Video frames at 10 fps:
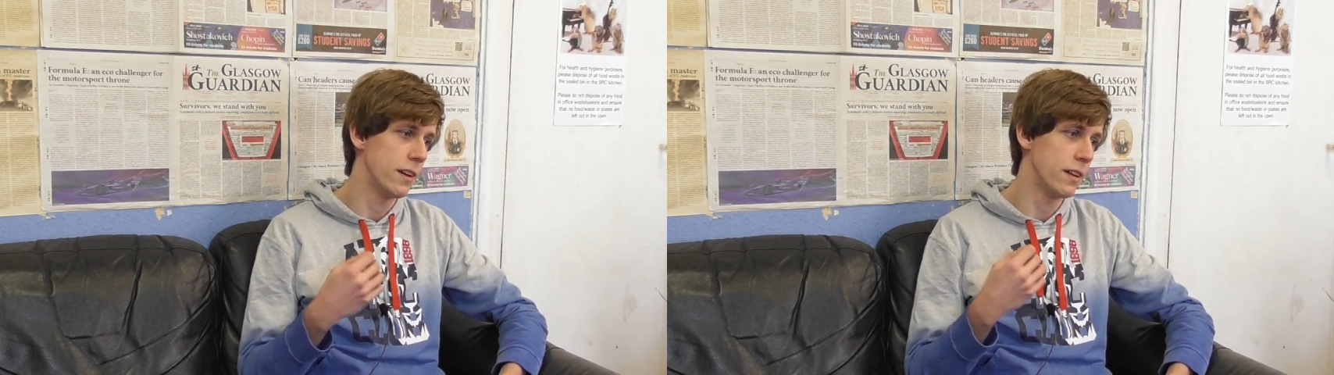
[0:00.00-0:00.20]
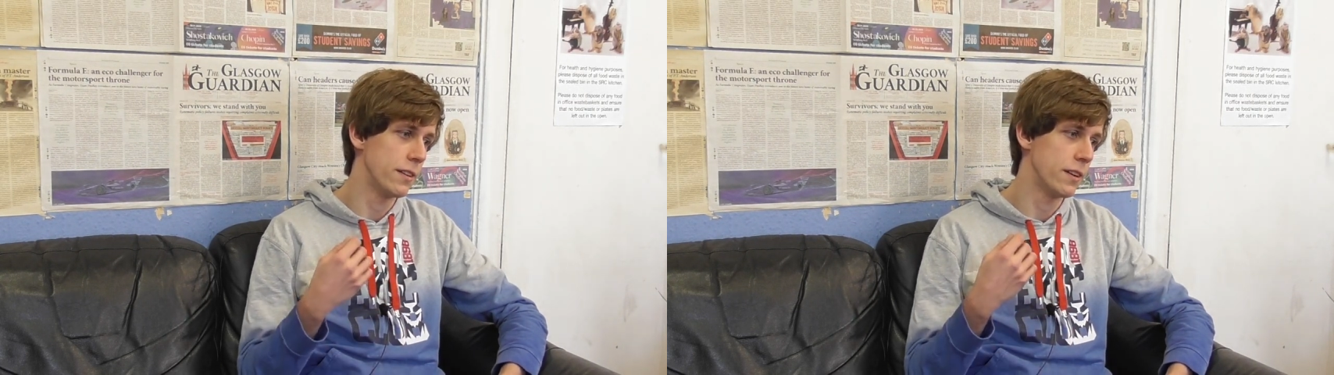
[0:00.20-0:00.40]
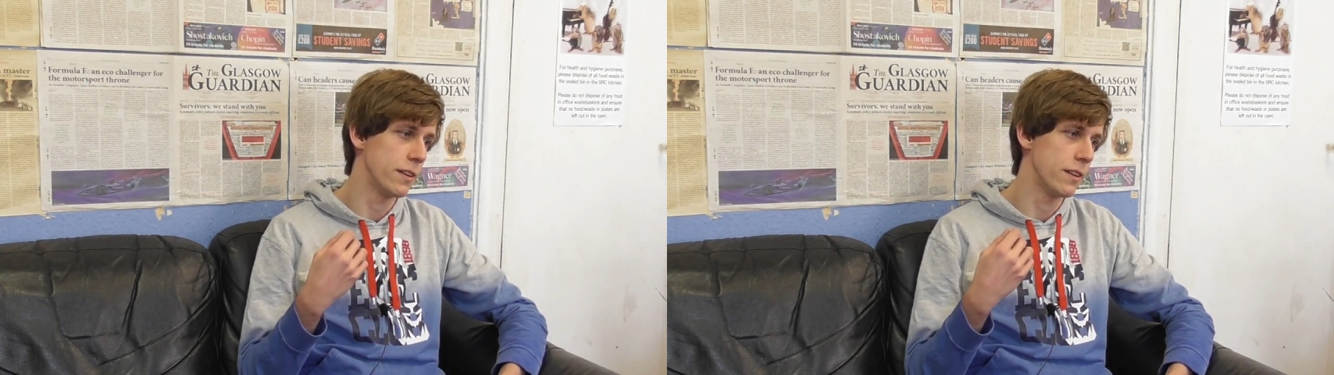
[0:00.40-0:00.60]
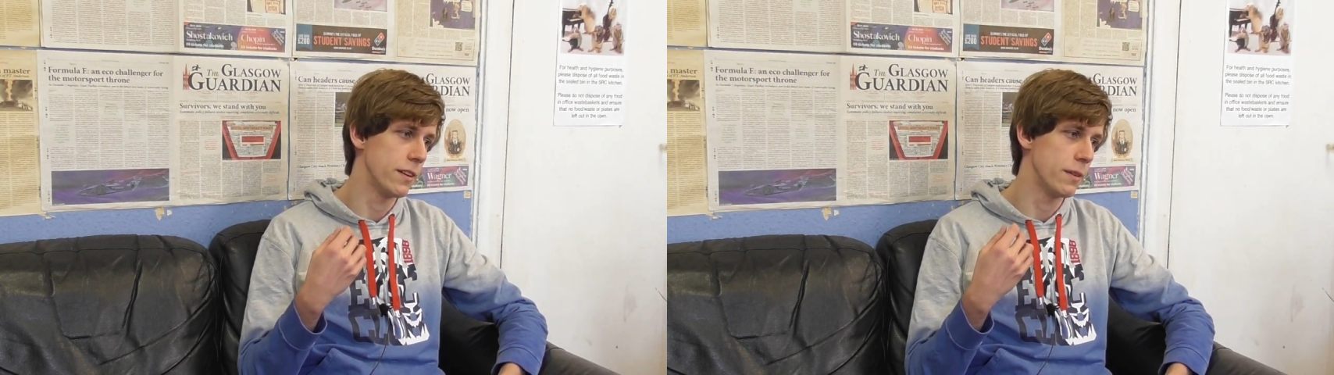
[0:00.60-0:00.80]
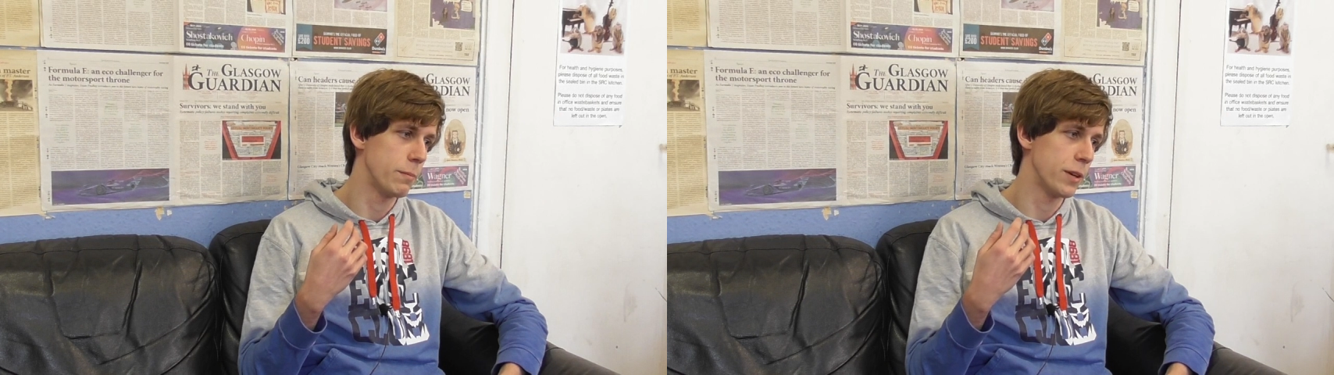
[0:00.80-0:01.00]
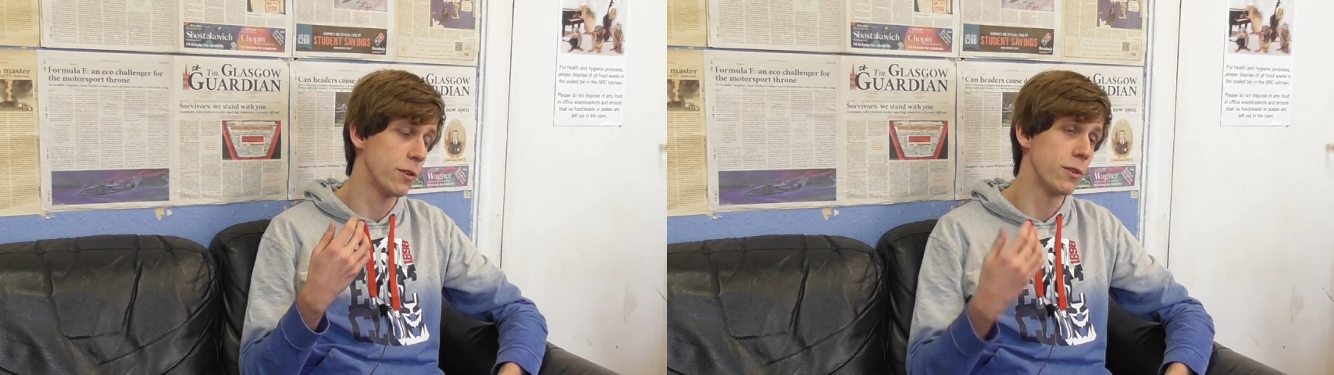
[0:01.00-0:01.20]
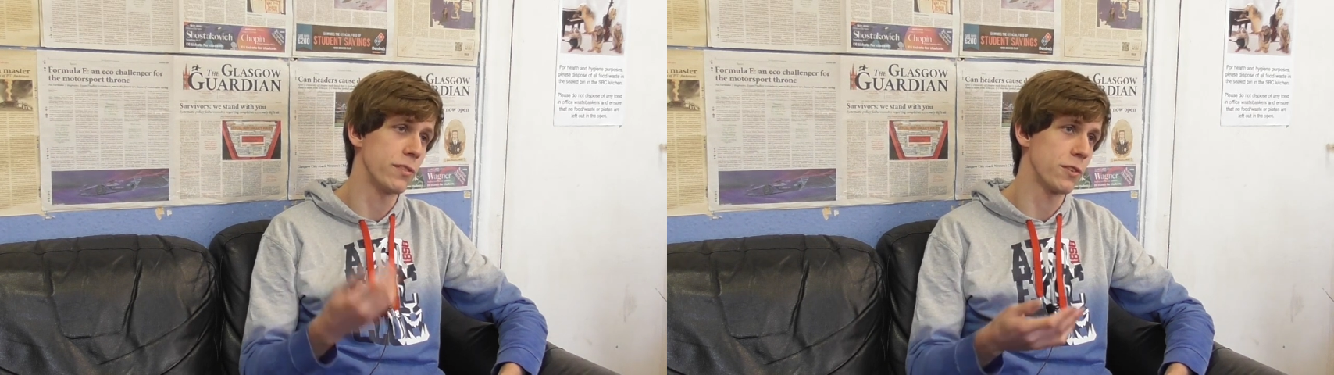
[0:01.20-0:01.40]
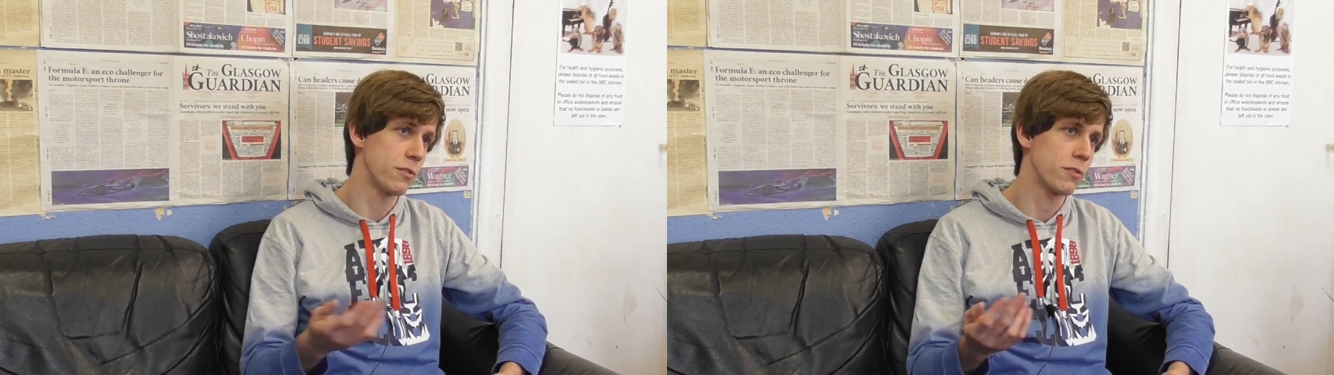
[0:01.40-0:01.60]
And I,
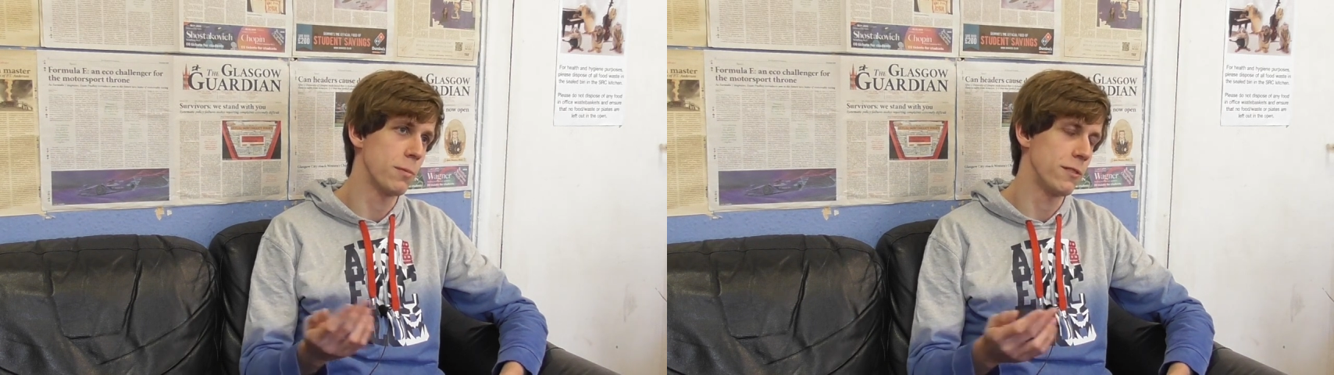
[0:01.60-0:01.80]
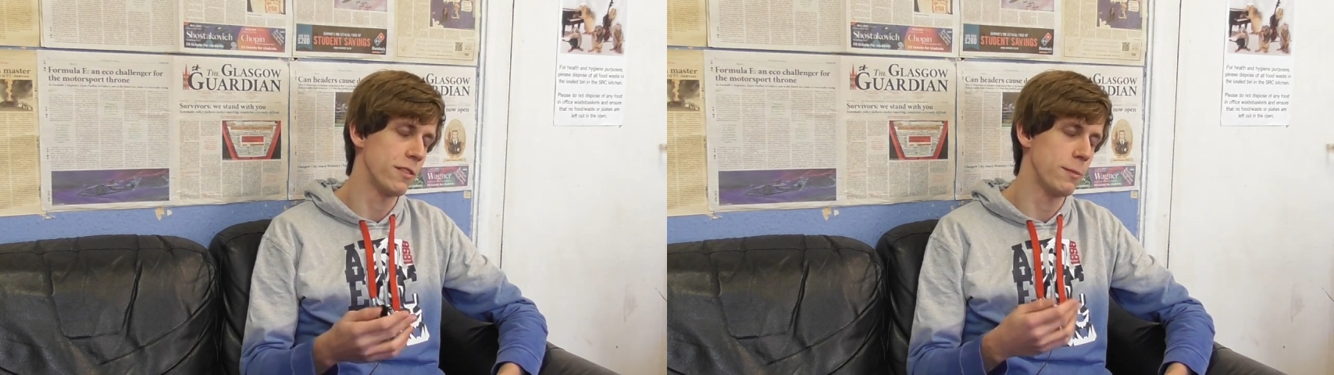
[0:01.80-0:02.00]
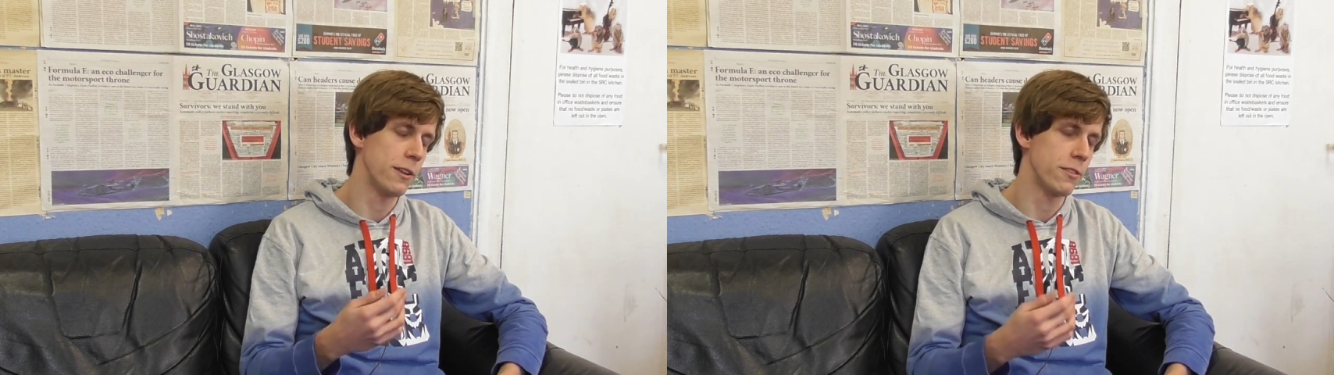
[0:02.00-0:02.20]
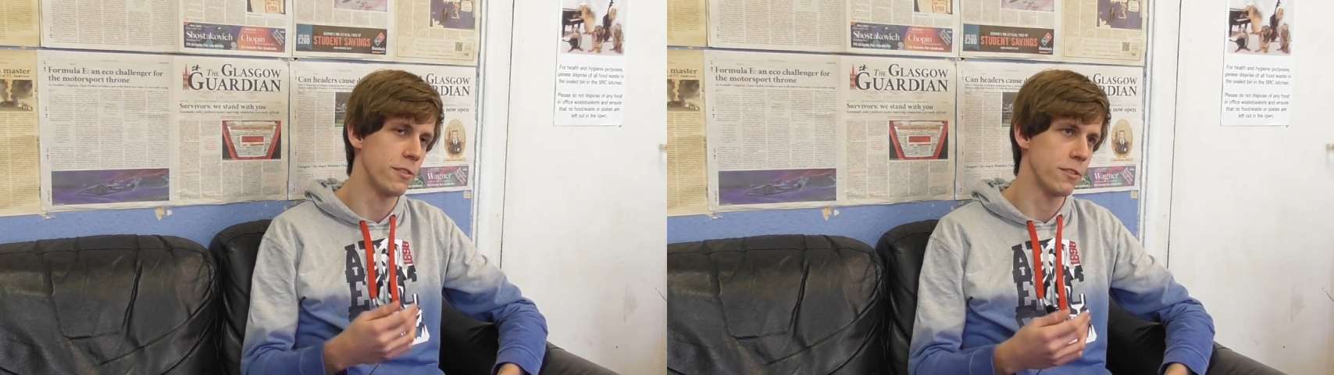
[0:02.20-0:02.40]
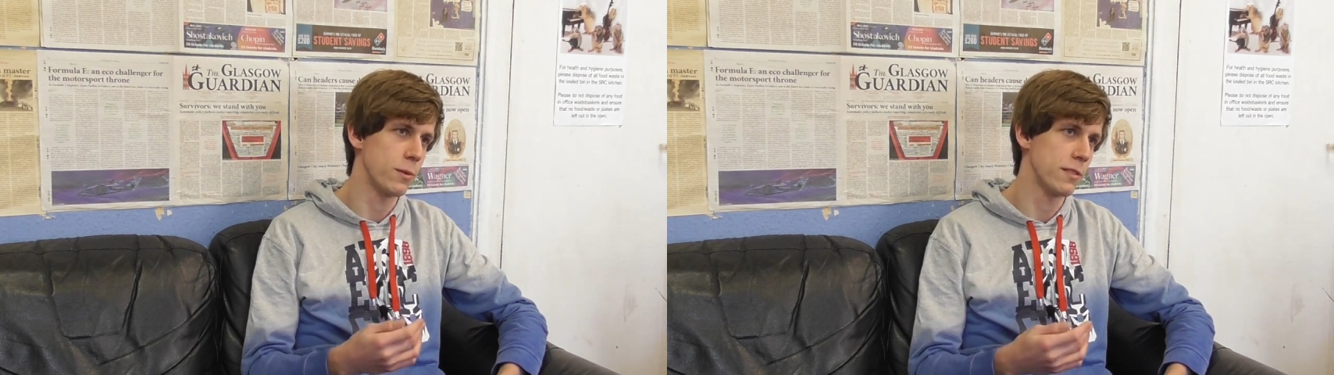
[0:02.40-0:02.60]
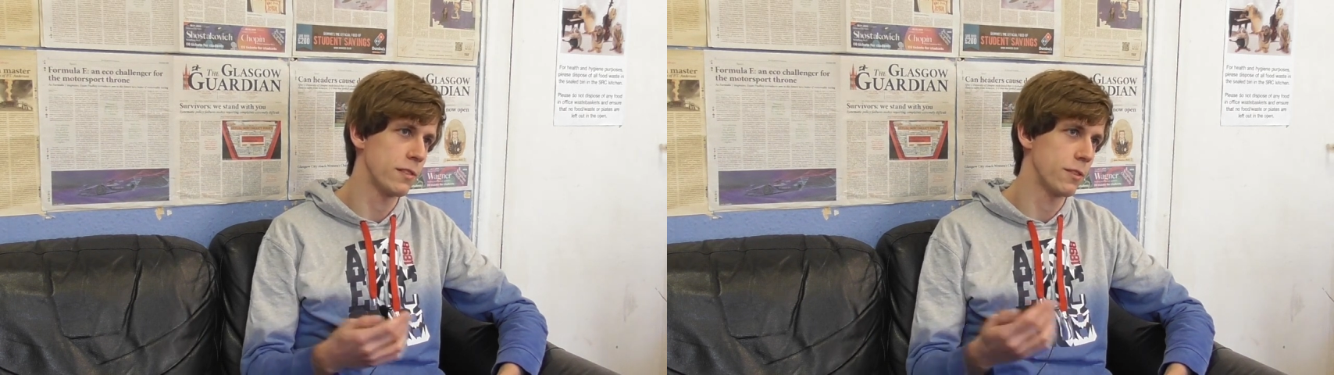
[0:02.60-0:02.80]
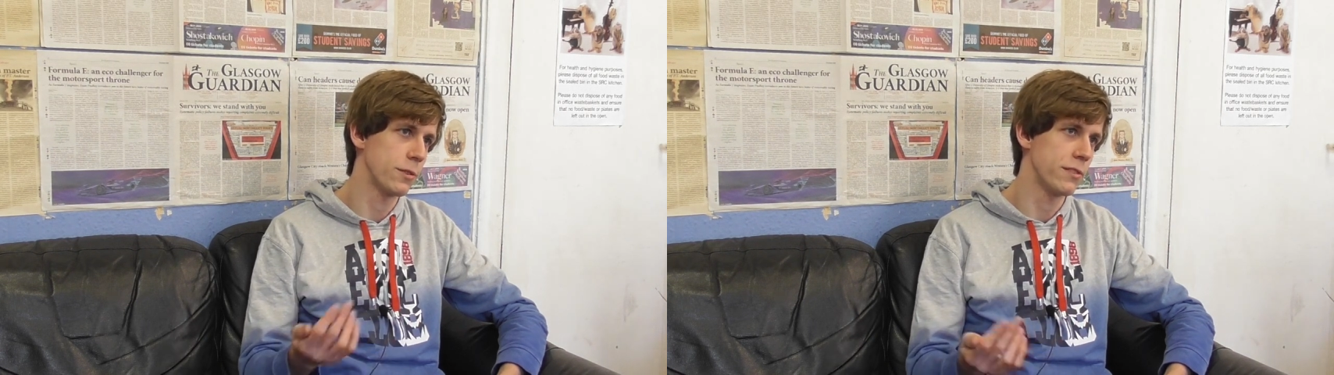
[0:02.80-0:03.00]
because conscription is mandatory in Switzerland,